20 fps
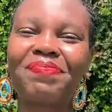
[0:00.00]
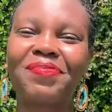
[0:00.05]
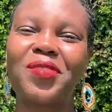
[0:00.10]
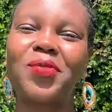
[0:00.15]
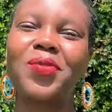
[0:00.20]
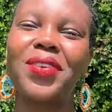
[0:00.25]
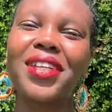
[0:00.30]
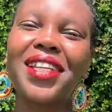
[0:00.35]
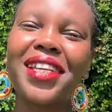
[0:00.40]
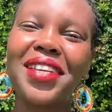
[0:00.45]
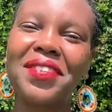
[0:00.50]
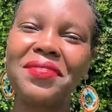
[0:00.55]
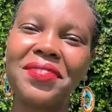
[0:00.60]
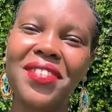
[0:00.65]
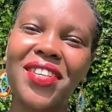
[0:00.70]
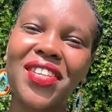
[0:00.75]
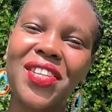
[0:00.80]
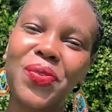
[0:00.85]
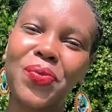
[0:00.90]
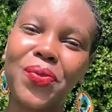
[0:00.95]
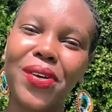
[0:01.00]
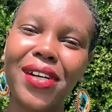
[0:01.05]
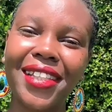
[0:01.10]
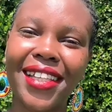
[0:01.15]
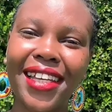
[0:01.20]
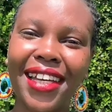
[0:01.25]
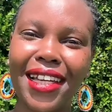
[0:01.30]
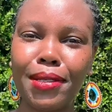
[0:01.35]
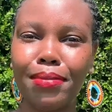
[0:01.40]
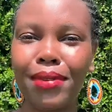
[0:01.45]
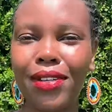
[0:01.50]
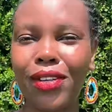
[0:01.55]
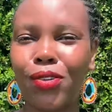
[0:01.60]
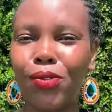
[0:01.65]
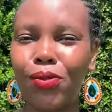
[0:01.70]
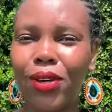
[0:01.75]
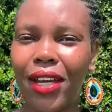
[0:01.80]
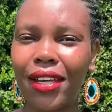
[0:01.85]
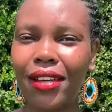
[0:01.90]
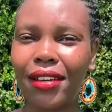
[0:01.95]
we live in a world that has been
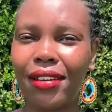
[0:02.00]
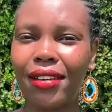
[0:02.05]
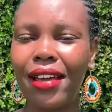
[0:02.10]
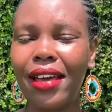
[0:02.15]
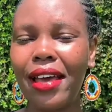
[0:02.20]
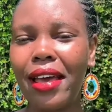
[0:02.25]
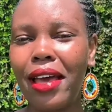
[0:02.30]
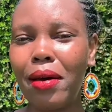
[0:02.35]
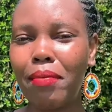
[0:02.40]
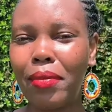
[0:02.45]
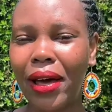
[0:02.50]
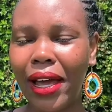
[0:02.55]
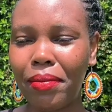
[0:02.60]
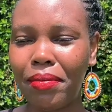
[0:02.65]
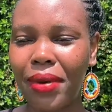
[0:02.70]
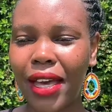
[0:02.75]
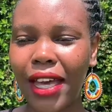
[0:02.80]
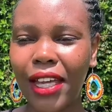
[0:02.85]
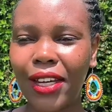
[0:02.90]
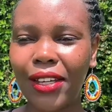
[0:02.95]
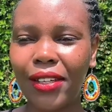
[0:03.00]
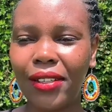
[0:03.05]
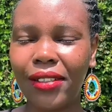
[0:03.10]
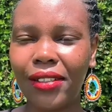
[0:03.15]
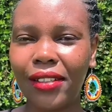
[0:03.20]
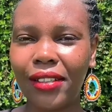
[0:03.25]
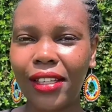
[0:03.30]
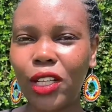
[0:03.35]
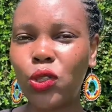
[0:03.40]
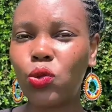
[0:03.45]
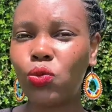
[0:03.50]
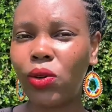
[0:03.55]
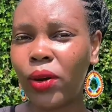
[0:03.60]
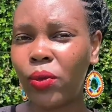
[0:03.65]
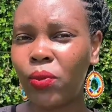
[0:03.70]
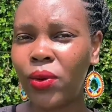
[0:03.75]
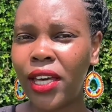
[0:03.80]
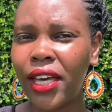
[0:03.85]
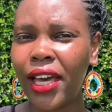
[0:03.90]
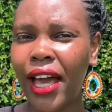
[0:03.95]
created by men. That's why
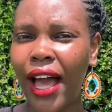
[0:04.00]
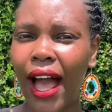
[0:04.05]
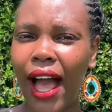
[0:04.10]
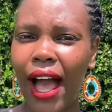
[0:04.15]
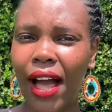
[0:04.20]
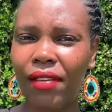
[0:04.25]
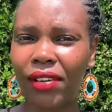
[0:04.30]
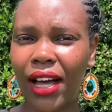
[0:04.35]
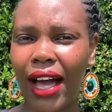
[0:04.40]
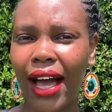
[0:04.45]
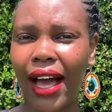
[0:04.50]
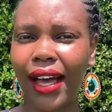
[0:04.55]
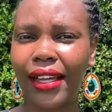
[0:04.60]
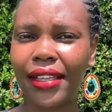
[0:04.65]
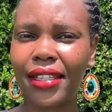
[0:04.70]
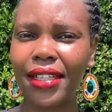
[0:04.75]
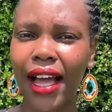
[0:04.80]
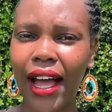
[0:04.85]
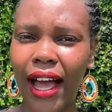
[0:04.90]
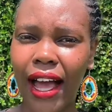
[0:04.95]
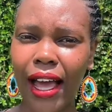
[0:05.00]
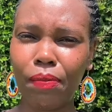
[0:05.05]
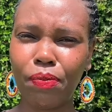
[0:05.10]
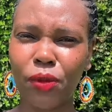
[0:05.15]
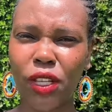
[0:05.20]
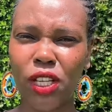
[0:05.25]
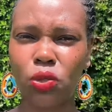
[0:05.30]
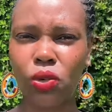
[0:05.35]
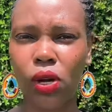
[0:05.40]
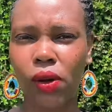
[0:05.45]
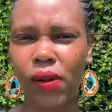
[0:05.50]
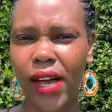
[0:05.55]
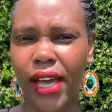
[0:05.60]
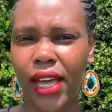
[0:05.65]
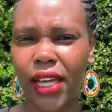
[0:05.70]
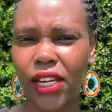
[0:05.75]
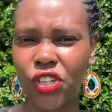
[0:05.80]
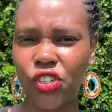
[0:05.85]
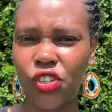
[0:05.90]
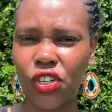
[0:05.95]
we have a hard time, that's why our
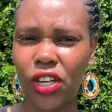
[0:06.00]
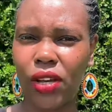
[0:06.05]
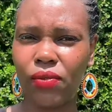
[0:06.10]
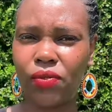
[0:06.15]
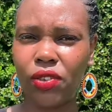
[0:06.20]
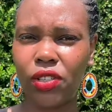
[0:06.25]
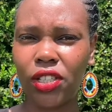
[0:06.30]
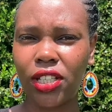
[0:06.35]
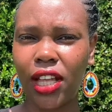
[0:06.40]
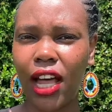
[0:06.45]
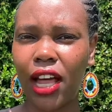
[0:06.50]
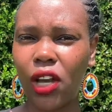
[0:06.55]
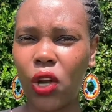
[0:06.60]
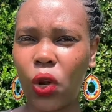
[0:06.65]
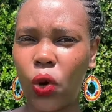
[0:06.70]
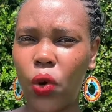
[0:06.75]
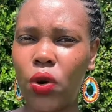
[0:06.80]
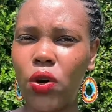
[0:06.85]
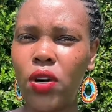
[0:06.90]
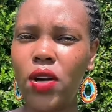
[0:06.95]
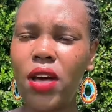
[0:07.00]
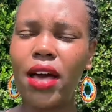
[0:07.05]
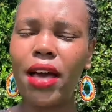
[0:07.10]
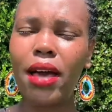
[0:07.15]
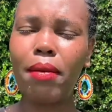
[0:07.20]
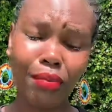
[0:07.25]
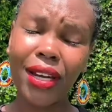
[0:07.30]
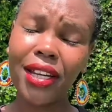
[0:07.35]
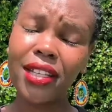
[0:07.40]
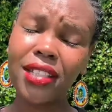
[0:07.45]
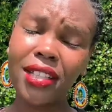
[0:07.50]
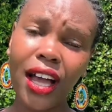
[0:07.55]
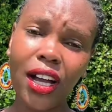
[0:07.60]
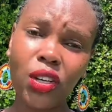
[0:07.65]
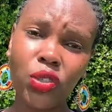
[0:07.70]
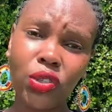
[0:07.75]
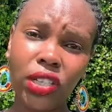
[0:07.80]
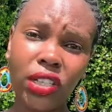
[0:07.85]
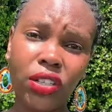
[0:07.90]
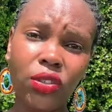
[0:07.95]
energy levels are low. But it's
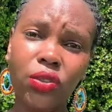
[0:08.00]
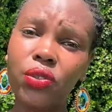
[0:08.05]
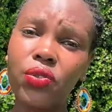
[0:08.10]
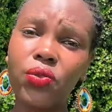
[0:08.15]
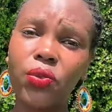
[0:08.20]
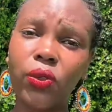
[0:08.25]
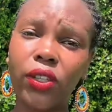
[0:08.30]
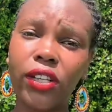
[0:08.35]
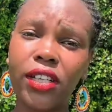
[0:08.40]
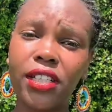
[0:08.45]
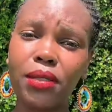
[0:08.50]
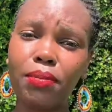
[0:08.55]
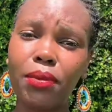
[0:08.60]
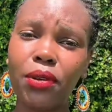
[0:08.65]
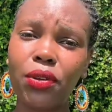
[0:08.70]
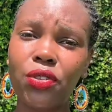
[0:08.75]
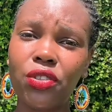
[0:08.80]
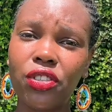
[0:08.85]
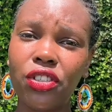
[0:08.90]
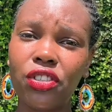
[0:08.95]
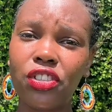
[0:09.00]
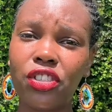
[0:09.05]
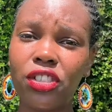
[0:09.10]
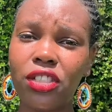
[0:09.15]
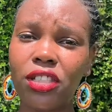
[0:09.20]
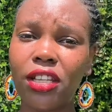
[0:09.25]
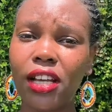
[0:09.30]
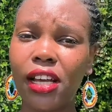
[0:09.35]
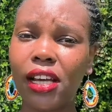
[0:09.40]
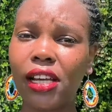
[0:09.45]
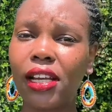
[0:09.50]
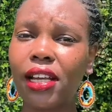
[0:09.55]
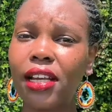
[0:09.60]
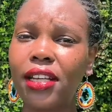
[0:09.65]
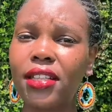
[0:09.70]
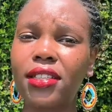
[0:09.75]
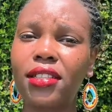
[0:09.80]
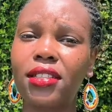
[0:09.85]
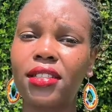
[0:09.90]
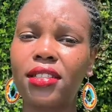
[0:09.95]
actually good for us, because it just
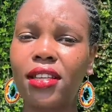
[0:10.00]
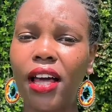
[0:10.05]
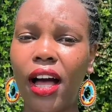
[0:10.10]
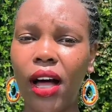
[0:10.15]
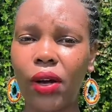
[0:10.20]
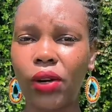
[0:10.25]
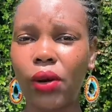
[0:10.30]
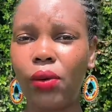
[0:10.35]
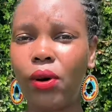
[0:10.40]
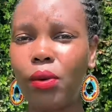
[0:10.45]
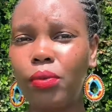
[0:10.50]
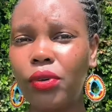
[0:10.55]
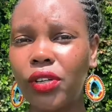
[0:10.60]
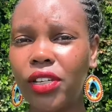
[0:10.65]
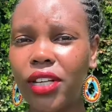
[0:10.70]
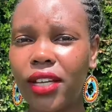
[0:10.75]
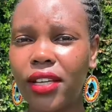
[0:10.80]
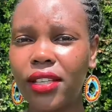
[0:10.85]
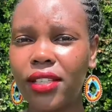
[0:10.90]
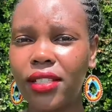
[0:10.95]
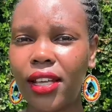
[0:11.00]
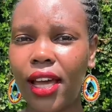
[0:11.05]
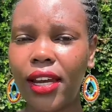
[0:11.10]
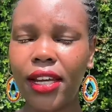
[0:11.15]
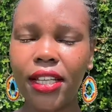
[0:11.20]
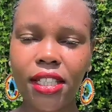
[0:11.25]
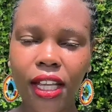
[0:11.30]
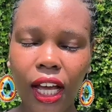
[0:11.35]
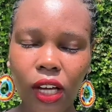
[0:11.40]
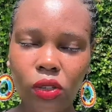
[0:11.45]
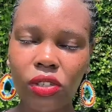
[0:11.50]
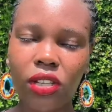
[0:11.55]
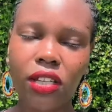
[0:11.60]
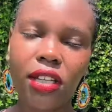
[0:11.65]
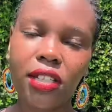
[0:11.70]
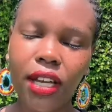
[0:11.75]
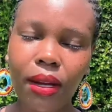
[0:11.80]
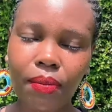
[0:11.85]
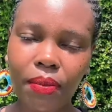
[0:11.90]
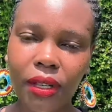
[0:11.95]
cleans out our bodies, and it's actually the
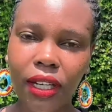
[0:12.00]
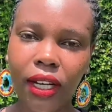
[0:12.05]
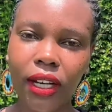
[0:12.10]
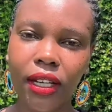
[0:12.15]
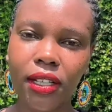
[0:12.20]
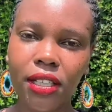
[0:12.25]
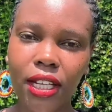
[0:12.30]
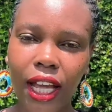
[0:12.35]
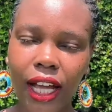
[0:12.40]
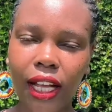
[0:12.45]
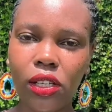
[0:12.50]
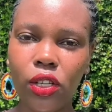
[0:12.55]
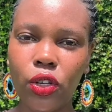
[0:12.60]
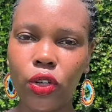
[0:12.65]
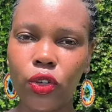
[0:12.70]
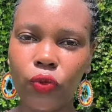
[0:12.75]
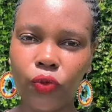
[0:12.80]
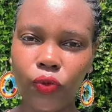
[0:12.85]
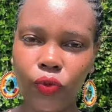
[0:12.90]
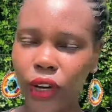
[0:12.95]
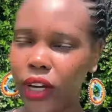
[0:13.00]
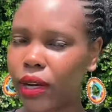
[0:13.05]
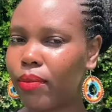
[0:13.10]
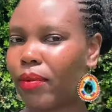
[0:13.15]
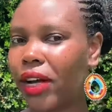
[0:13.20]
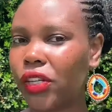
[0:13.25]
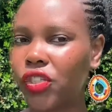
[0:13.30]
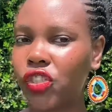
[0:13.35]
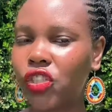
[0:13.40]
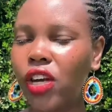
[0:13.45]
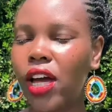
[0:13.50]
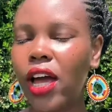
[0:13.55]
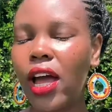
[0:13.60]
time that I can tell you very much